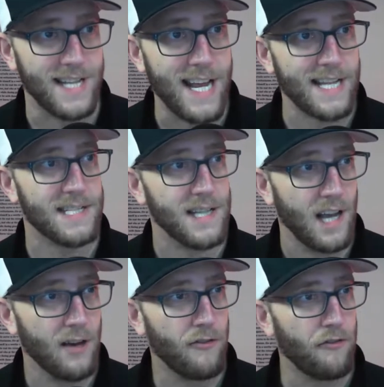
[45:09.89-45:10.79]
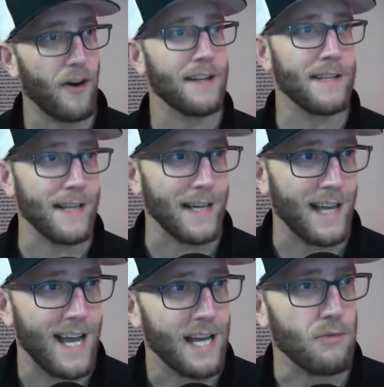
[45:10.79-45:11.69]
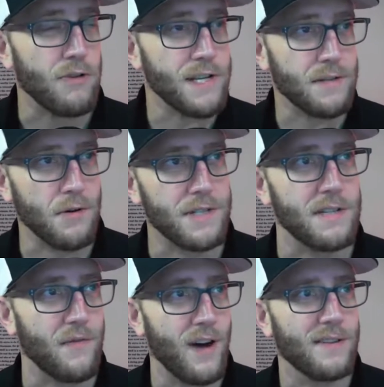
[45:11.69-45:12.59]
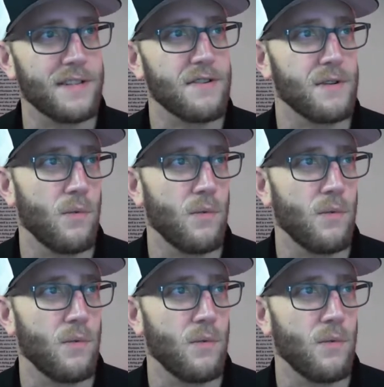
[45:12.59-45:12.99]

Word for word: It takes funding and resources and volunteers